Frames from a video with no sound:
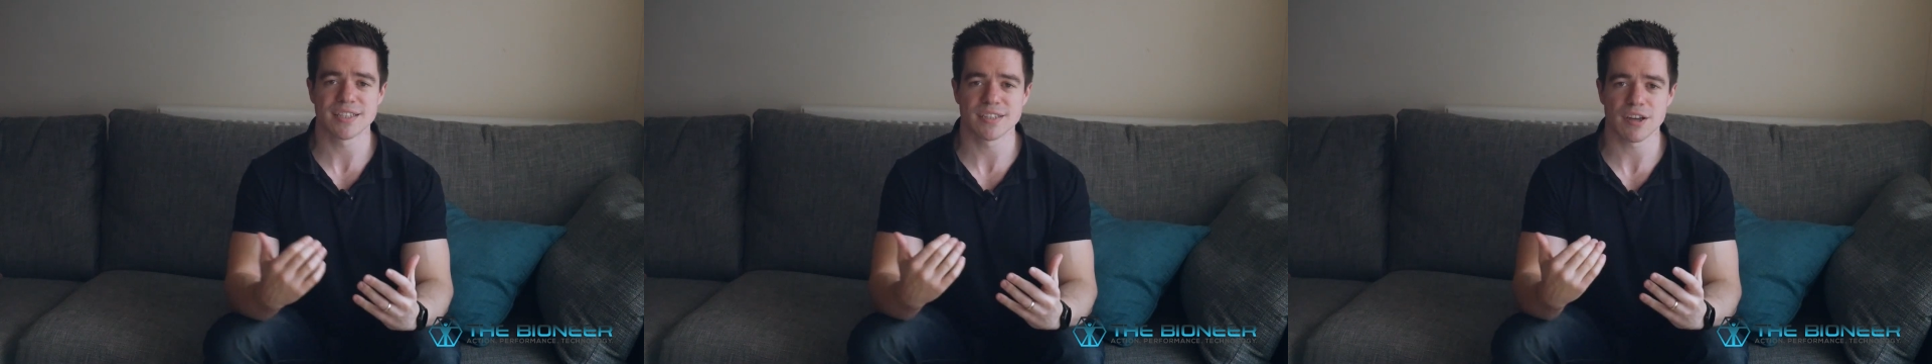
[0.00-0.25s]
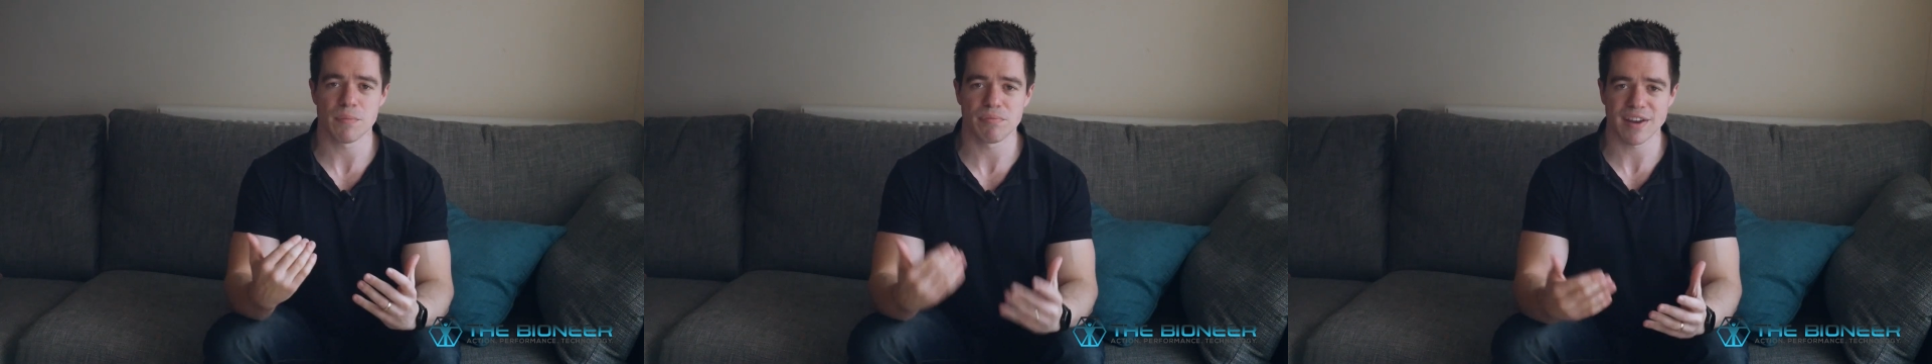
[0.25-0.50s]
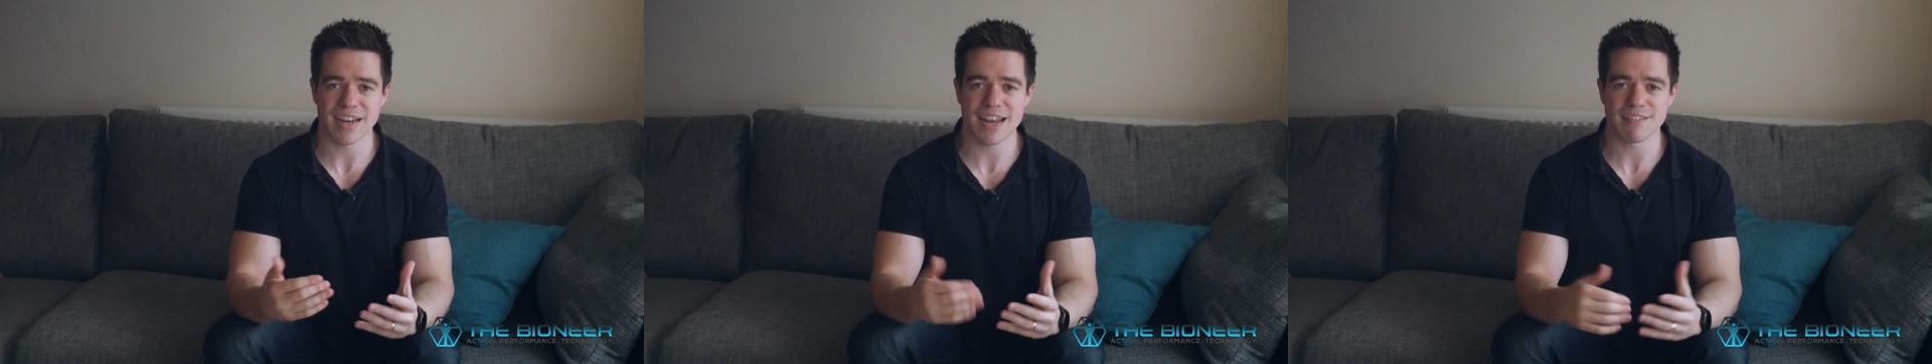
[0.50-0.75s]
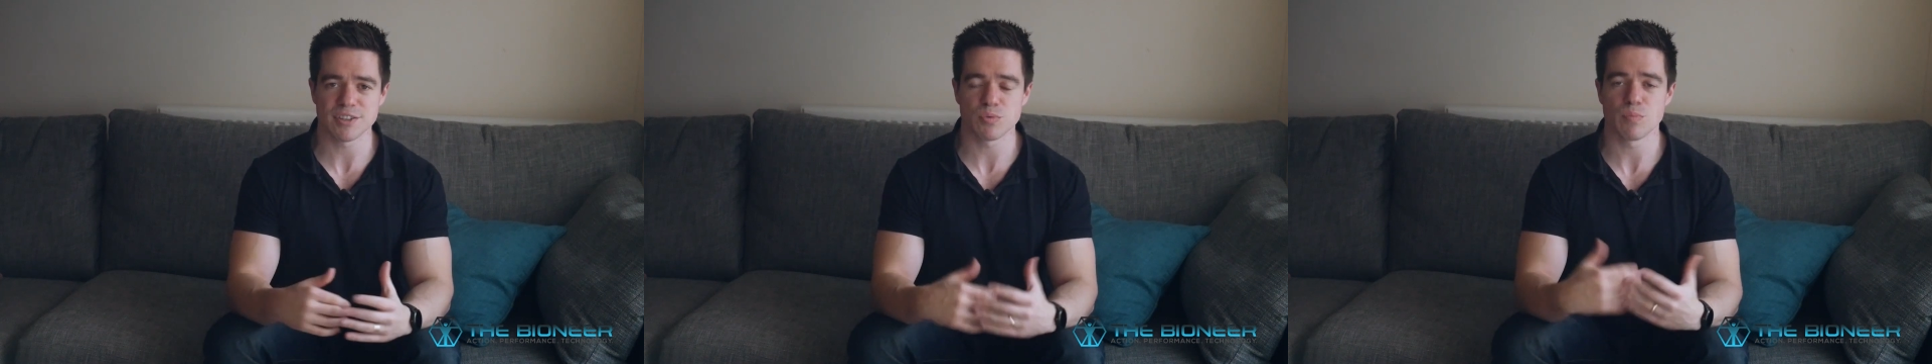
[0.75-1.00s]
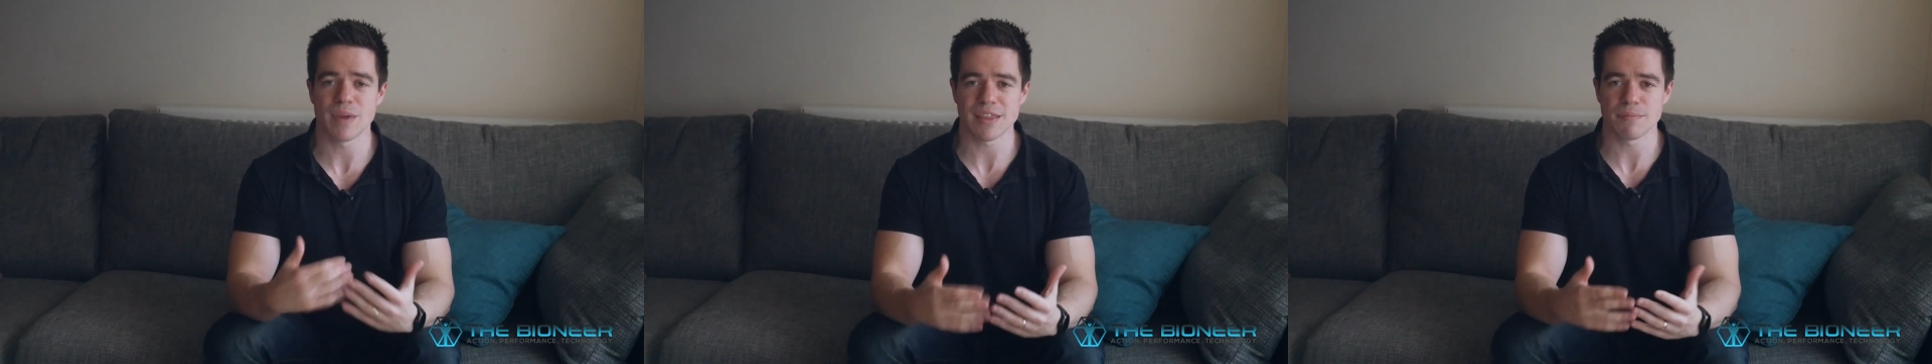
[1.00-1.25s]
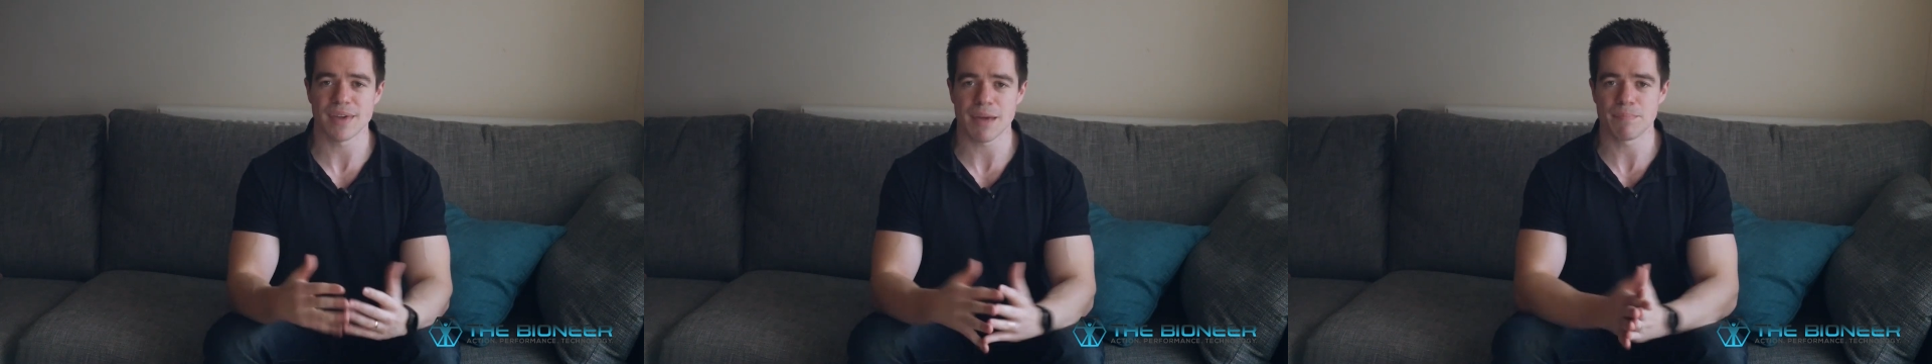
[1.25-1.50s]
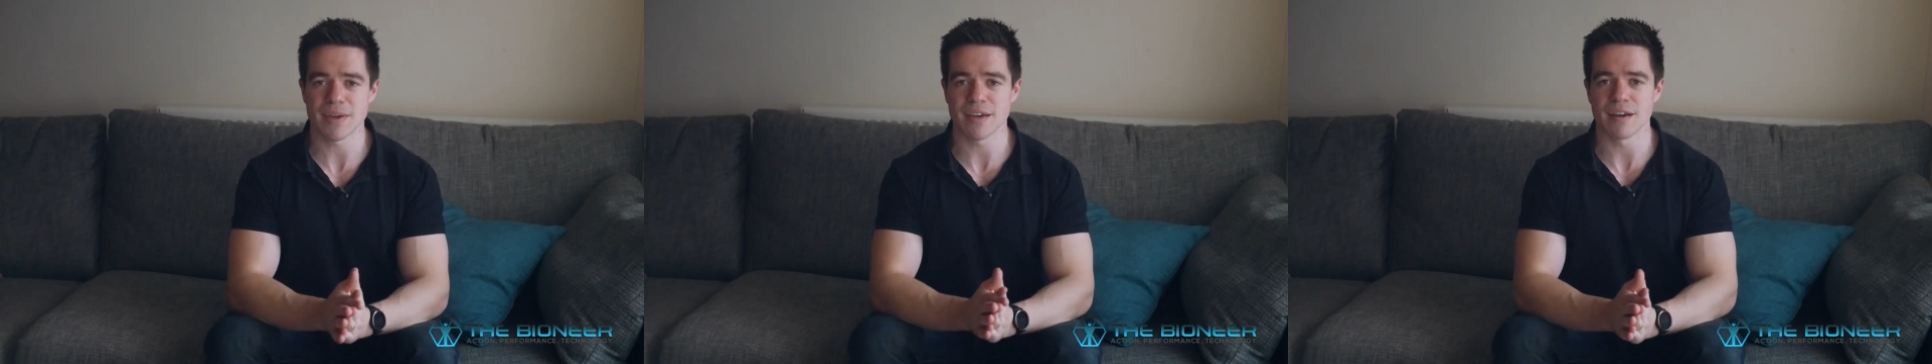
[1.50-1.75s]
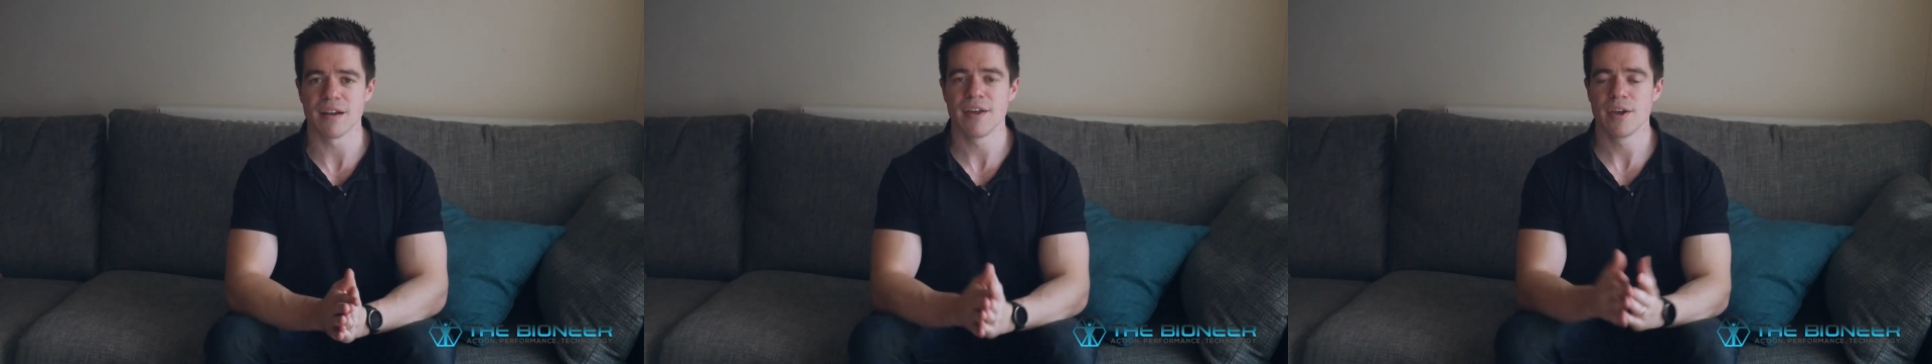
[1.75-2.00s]
certain brain areas will make them get
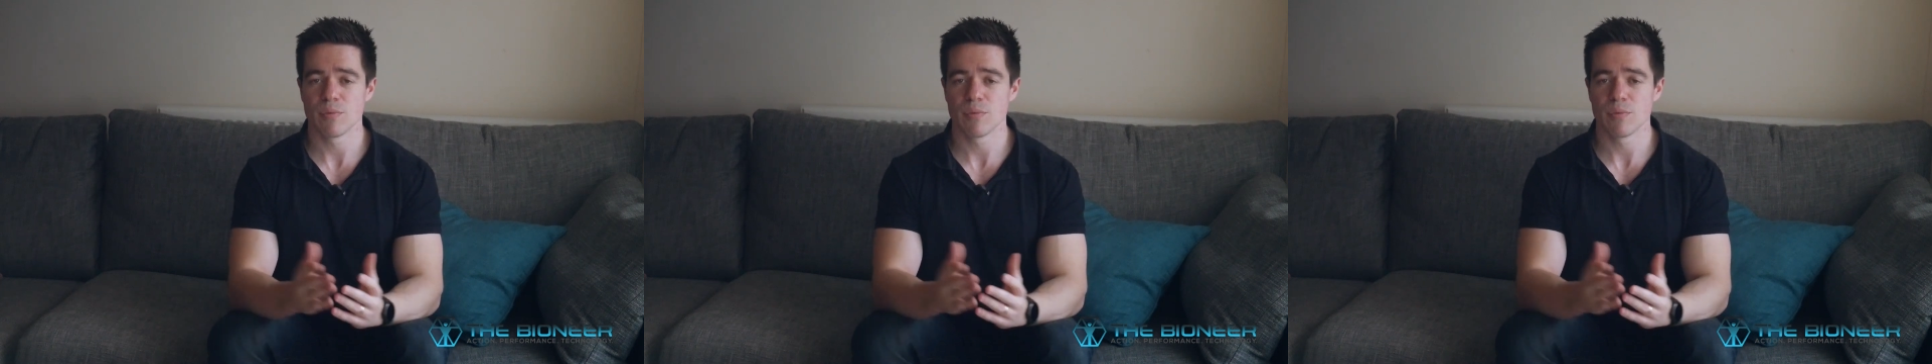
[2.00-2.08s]
bigger.